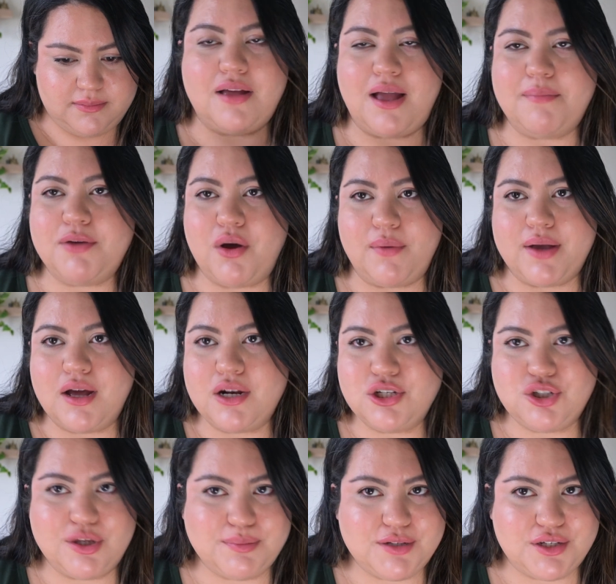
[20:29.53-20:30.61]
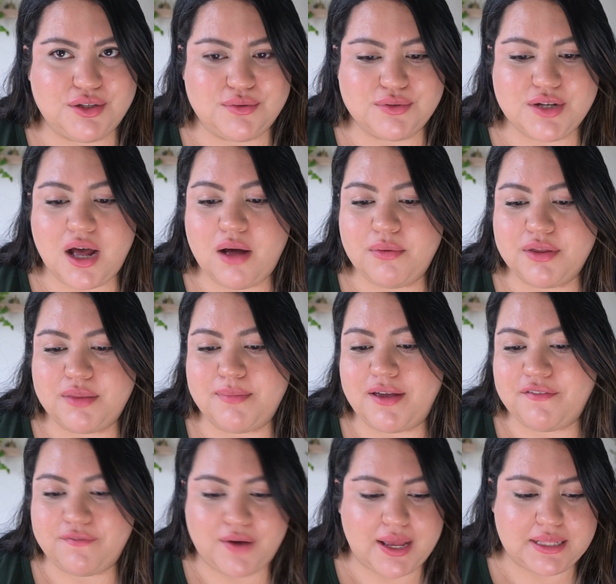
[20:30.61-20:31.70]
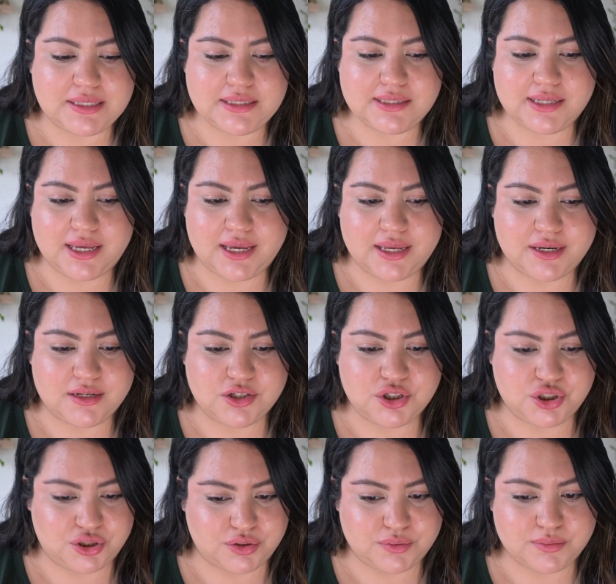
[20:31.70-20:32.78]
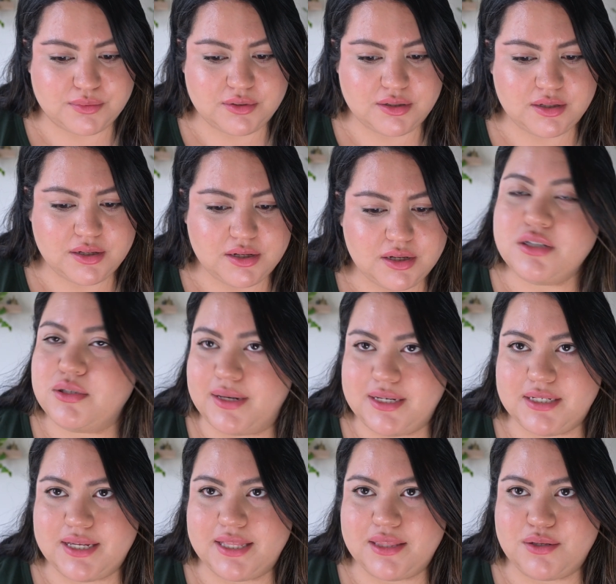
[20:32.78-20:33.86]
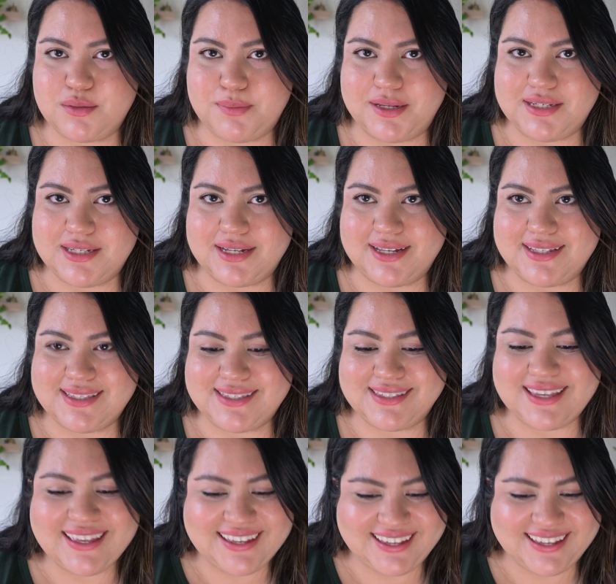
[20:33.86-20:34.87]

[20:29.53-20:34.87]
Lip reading: I'm going on a trip to Utah with my friends in June, so I need to get those plane tickets.